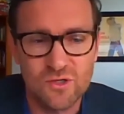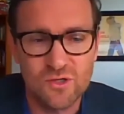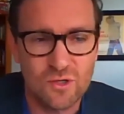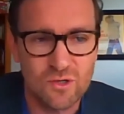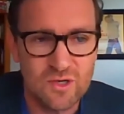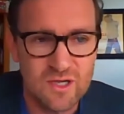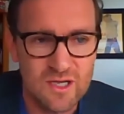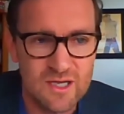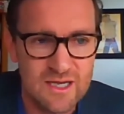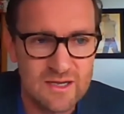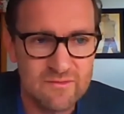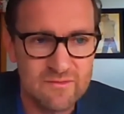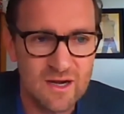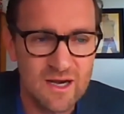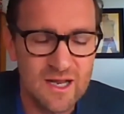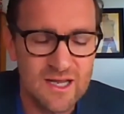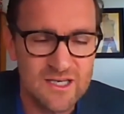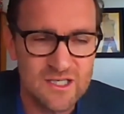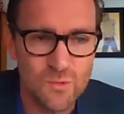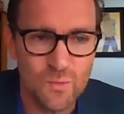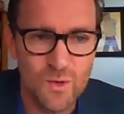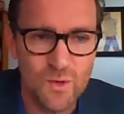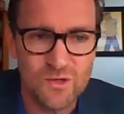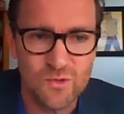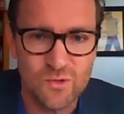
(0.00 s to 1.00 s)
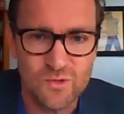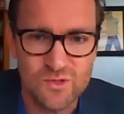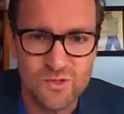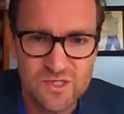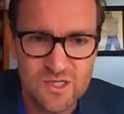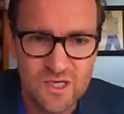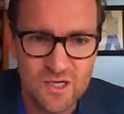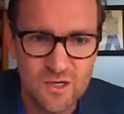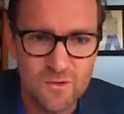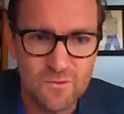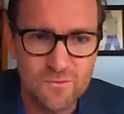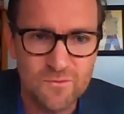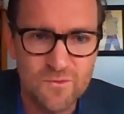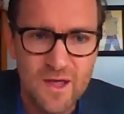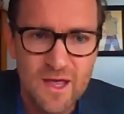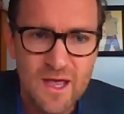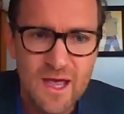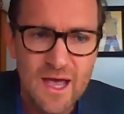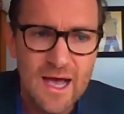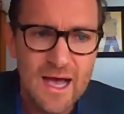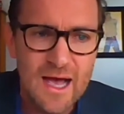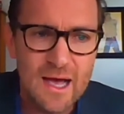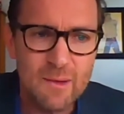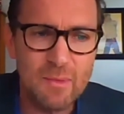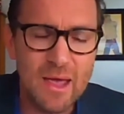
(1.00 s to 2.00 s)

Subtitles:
You took an even larger one yourself.